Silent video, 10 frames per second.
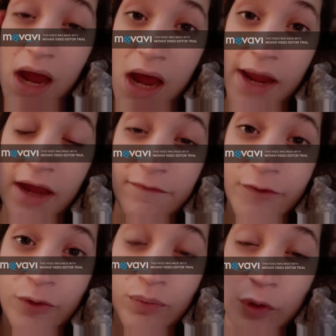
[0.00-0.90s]
I have
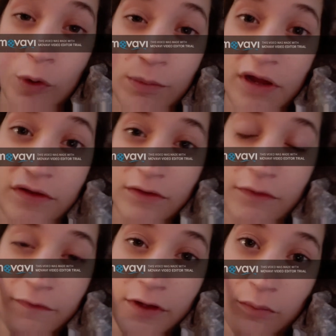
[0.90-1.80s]
to poke
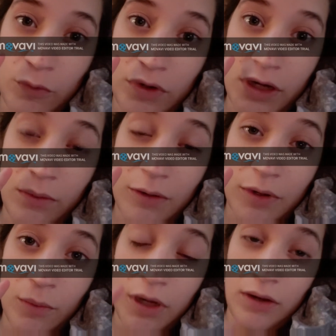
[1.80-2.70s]
myself in the morning right when
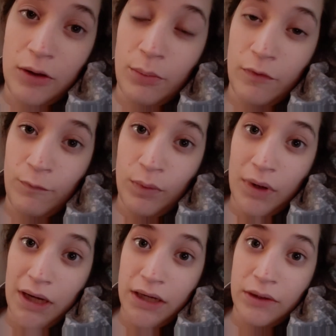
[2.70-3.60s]
I wake up
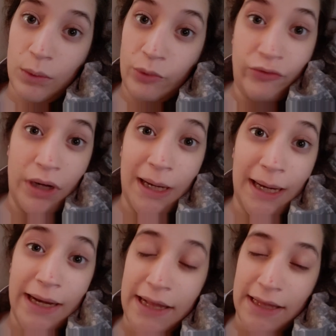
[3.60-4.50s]
before I eat or drink
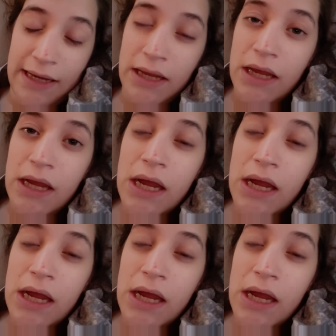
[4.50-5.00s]
anything.